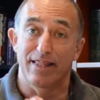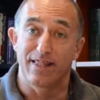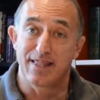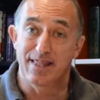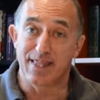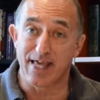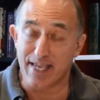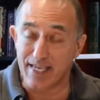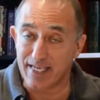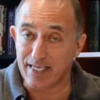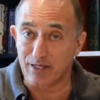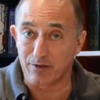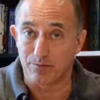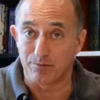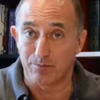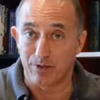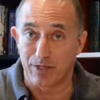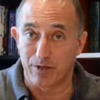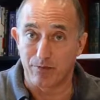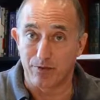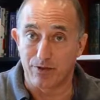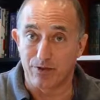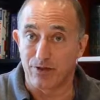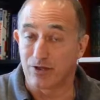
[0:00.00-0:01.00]
They can
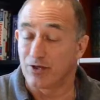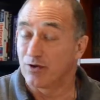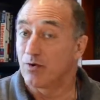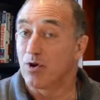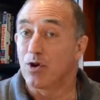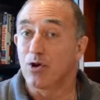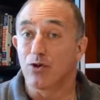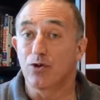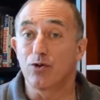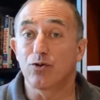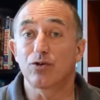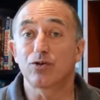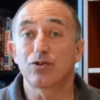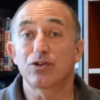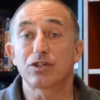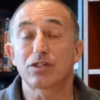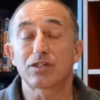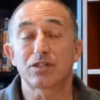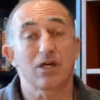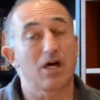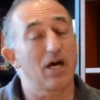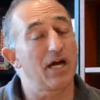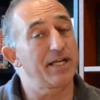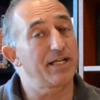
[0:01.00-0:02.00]
be with you. You can
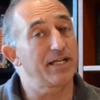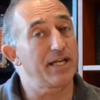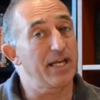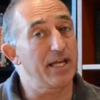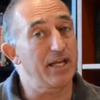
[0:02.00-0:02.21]
decide